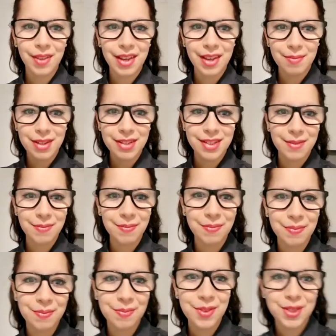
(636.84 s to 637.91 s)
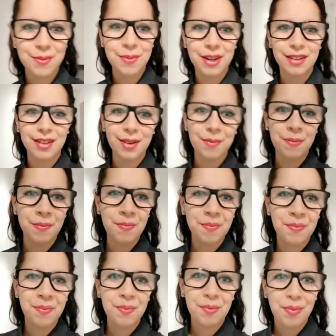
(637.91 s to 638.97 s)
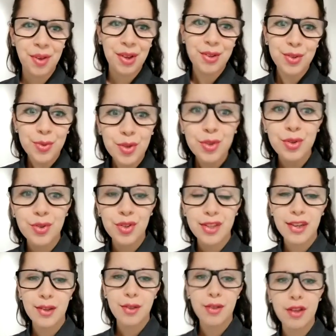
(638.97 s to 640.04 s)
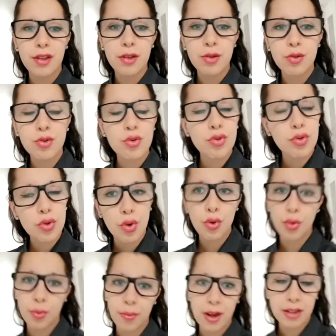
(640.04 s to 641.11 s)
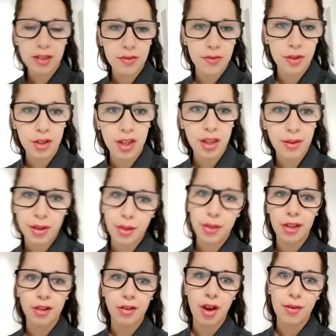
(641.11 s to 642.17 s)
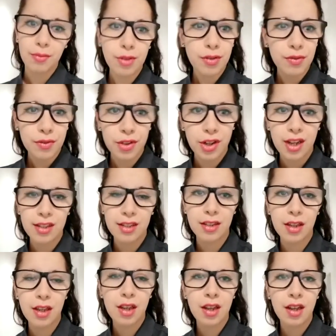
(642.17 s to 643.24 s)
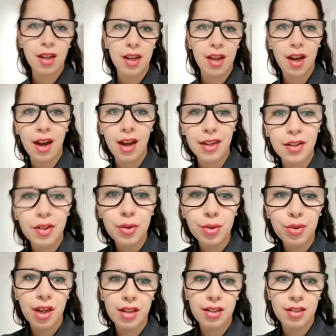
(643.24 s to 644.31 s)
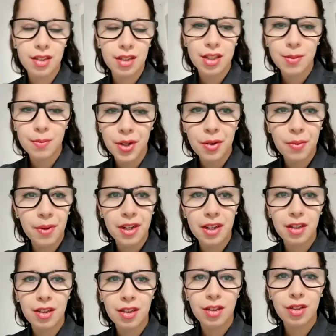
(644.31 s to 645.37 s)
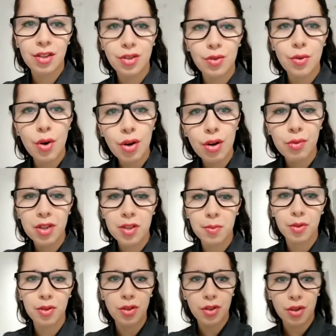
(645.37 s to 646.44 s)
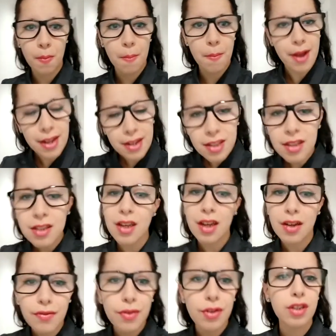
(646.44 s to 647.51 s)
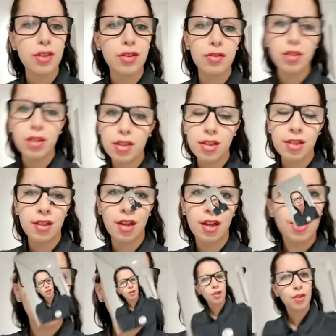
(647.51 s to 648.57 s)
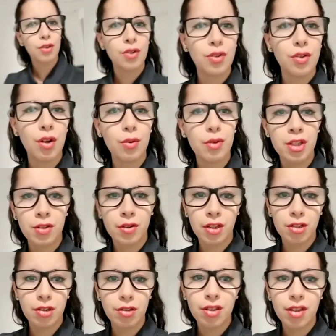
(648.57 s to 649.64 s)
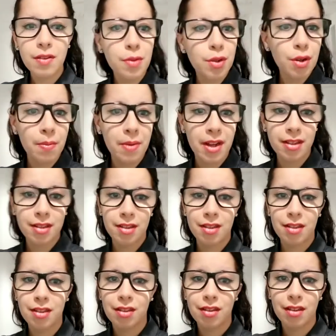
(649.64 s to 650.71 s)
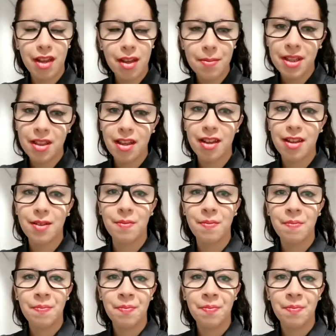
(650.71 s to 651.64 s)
Hey Maxime, it's Marta. I just wanted to say thank you so much for everything you have done for us. I know that since pre-opening, you always put your best effort into this. You always try to give your best day by day.